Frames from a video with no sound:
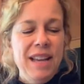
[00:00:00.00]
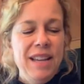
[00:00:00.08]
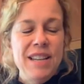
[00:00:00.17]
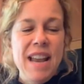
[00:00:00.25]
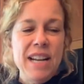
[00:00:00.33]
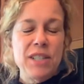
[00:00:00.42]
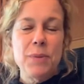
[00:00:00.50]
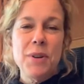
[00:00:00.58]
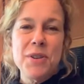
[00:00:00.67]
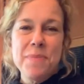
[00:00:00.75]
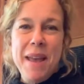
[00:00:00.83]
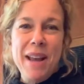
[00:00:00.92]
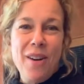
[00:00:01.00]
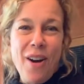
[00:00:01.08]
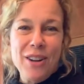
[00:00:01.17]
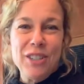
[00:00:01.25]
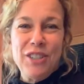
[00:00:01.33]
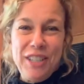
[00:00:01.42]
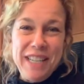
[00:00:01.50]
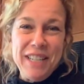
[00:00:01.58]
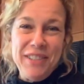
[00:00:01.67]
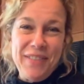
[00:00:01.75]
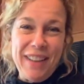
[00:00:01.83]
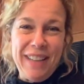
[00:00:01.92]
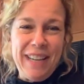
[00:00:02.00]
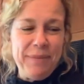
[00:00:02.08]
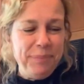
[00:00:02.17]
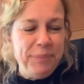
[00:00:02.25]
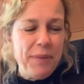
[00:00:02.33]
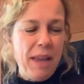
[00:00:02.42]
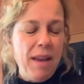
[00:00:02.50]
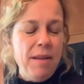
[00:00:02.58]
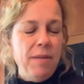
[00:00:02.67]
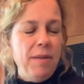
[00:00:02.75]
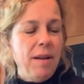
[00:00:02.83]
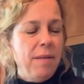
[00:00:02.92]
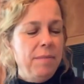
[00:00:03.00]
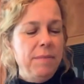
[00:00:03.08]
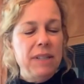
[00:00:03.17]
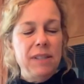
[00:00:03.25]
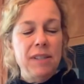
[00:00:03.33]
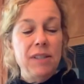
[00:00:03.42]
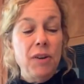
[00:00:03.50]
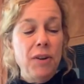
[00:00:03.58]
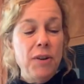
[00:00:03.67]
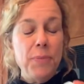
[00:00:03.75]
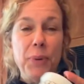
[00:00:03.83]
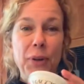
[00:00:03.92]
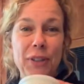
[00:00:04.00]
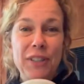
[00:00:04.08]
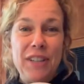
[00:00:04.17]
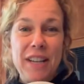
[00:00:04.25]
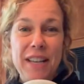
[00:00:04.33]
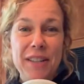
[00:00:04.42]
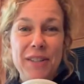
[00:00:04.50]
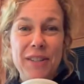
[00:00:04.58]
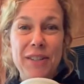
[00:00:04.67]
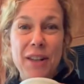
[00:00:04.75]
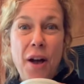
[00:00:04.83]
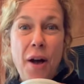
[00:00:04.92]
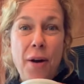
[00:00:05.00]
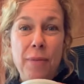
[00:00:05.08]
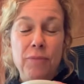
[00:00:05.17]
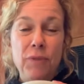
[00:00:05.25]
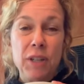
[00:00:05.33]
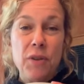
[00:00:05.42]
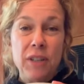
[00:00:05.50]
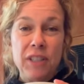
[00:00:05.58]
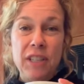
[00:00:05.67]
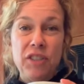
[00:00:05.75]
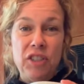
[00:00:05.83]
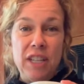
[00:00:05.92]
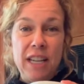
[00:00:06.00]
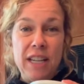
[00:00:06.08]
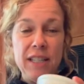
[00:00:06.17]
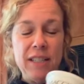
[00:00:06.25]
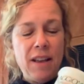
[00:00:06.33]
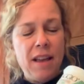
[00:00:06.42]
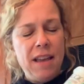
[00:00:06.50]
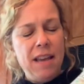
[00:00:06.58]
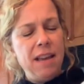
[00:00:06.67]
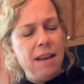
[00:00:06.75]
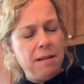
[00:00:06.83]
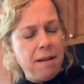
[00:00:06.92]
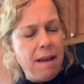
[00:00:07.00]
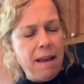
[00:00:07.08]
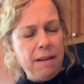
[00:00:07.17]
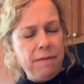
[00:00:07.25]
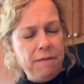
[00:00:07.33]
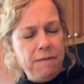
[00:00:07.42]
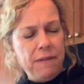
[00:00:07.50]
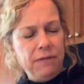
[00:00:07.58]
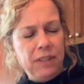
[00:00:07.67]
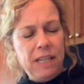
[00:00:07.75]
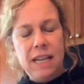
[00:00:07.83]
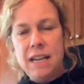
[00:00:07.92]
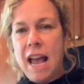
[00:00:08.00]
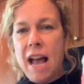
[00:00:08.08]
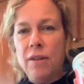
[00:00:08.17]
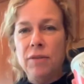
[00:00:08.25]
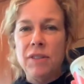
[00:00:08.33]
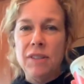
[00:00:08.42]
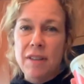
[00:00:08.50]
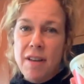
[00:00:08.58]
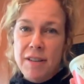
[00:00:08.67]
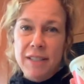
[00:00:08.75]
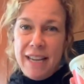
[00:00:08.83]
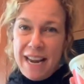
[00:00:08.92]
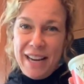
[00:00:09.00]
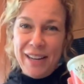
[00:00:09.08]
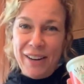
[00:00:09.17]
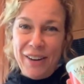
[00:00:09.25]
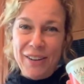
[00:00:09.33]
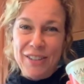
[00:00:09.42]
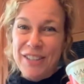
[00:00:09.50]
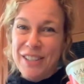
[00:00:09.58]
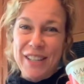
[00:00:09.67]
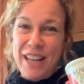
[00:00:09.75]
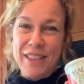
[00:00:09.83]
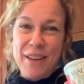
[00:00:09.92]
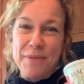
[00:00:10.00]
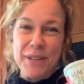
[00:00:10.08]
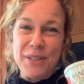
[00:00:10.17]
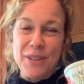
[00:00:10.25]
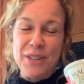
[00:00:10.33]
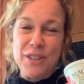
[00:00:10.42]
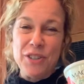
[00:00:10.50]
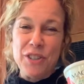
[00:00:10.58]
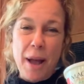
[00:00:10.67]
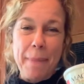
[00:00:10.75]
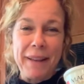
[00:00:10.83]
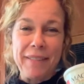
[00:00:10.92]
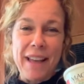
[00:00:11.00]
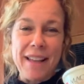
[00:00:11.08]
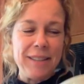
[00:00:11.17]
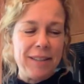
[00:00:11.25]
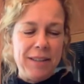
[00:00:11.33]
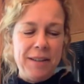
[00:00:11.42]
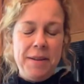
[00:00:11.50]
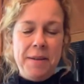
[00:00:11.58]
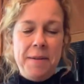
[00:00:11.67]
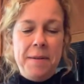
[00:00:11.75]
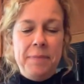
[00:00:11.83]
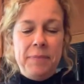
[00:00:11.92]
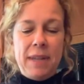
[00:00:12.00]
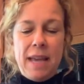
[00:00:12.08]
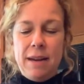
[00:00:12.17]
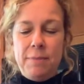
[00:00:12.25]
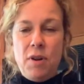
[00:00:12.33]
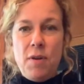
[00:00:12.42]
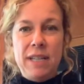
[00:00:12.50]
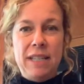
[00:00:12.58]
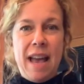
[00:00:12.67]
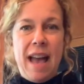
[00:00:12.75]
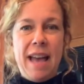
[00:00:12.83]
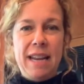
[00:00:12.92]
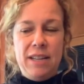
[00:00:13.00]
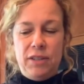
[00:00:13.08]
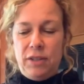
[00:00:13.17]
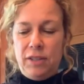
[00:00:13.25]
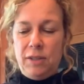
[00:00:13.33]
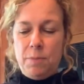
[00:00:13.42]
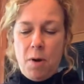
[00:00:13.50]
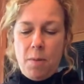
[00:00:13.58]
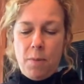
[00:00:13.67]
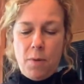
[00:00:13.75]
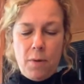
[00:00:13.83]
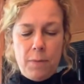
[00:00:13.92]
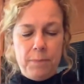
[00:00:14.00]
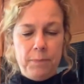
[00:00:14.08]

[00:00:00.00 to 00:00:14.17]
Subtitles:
Next, we're going to make our cheese filling. Mrs. Sardo purchased some ricotta cheese in a 15-ounce container, just like that was on your shopping list. And I'm going to add it to a small bowl.